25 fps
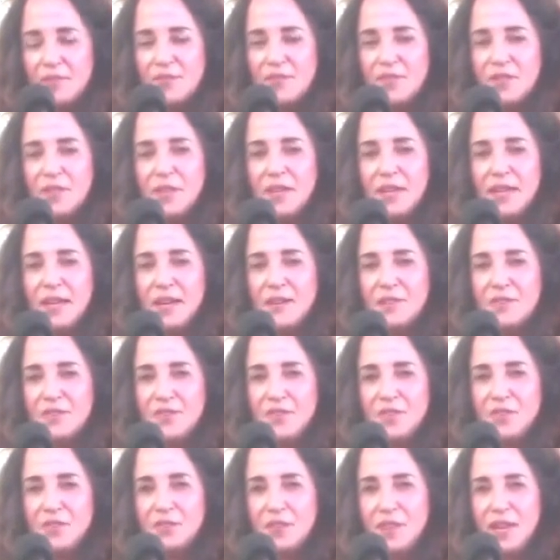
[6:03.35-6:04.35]
I feel like I've
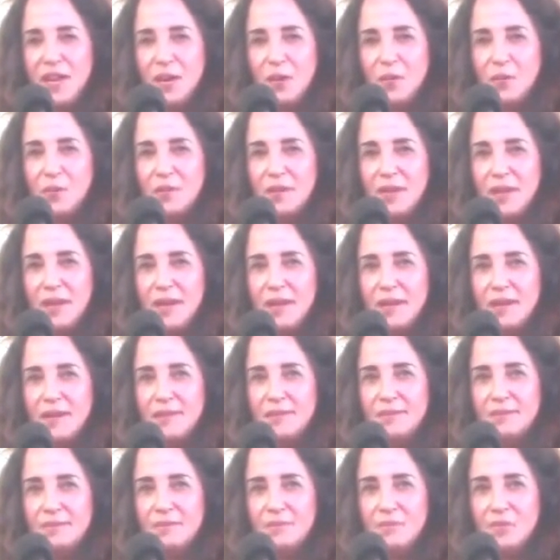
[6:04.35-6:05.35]
figured out what
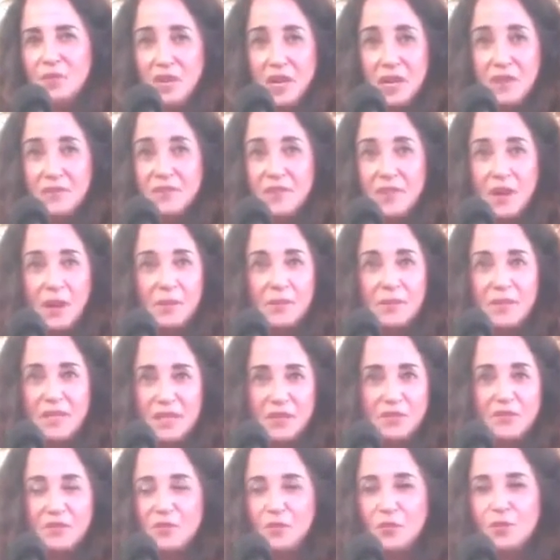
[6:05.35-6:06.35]
I've come
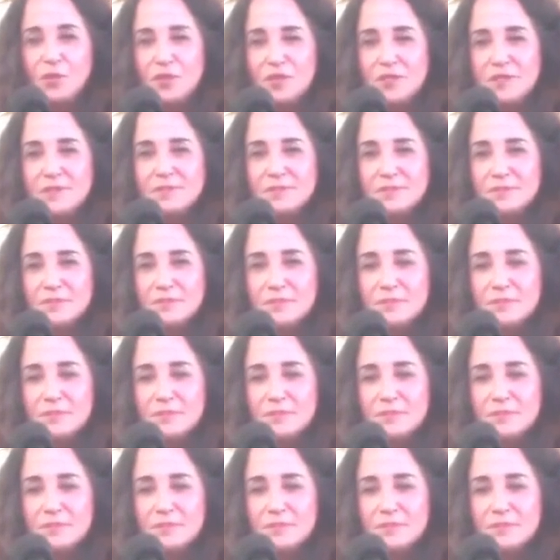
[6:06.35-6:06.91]
here for.